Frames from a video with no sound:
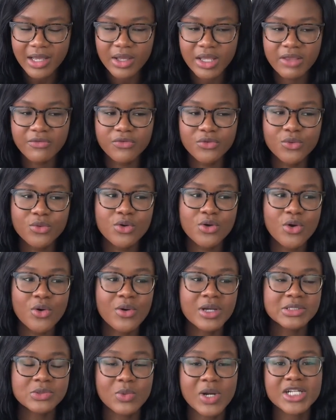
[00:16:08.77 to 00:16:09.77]
If you go
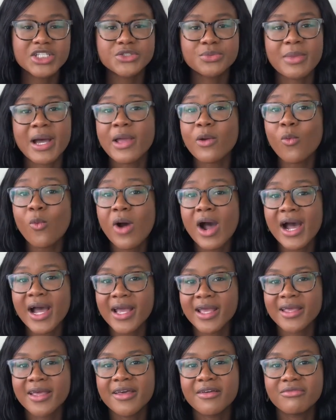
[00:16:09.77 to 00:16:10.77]
and watch my
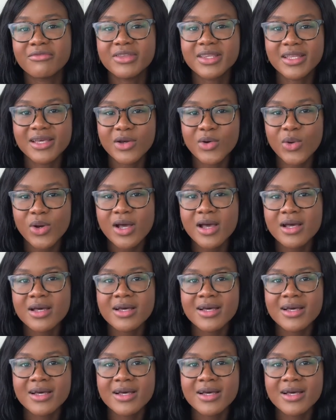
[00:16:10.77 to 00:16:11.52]
why video,